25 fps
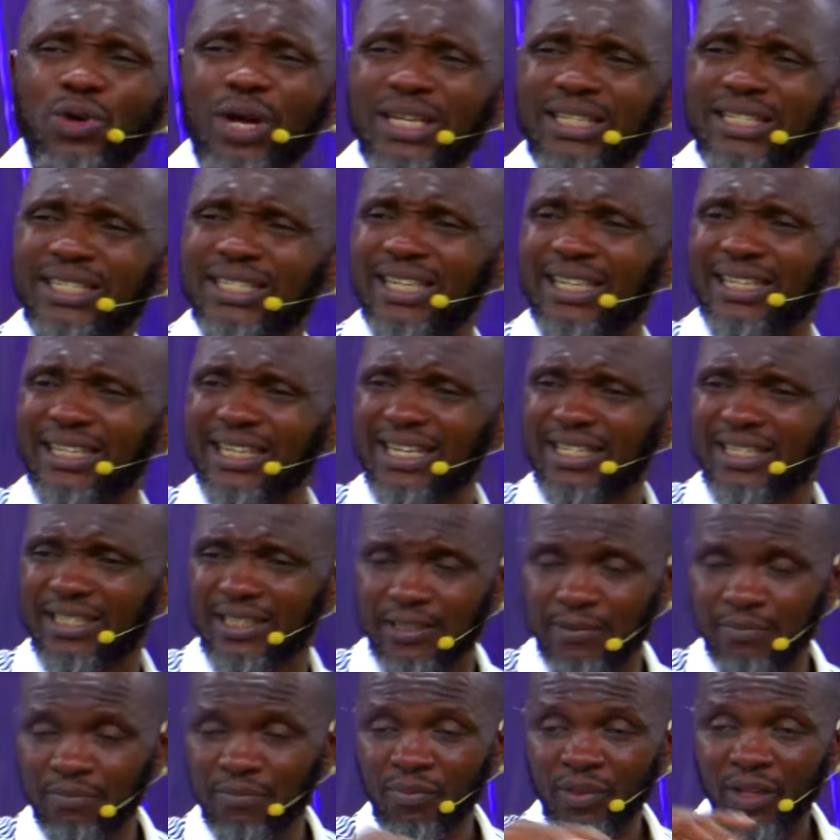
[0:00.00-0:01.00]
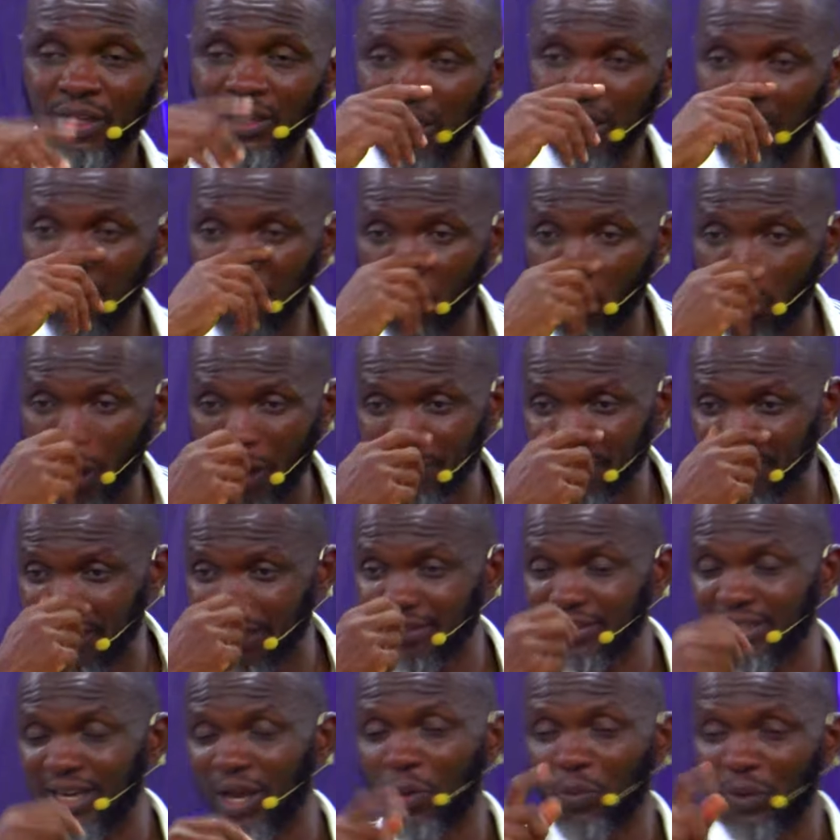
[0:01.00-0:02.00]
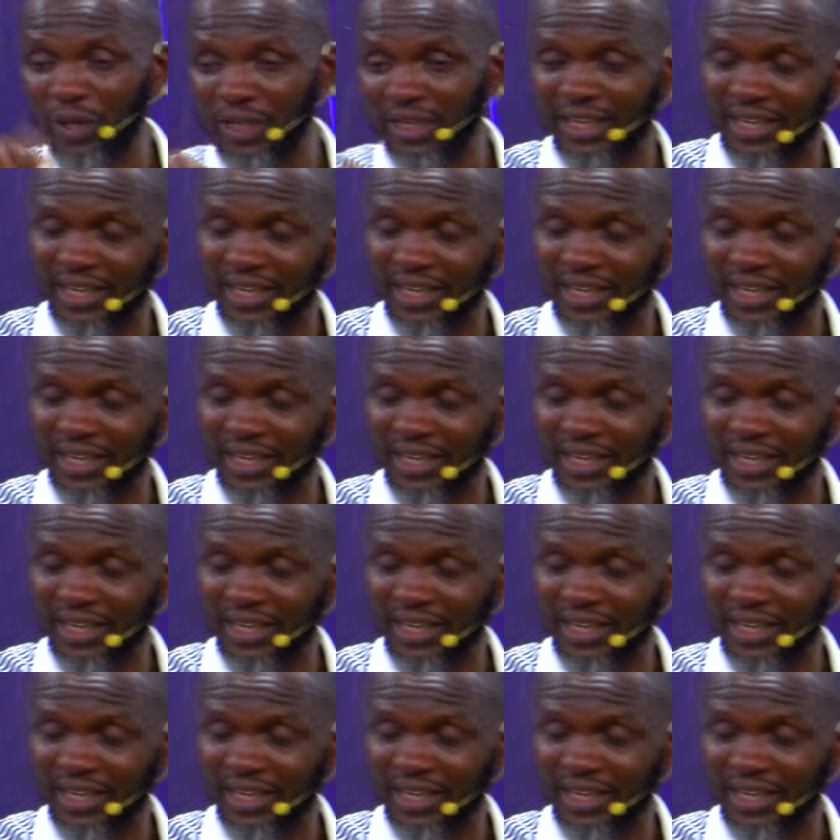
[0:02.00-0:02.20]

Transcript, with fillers: and sickness They've been wiped out now in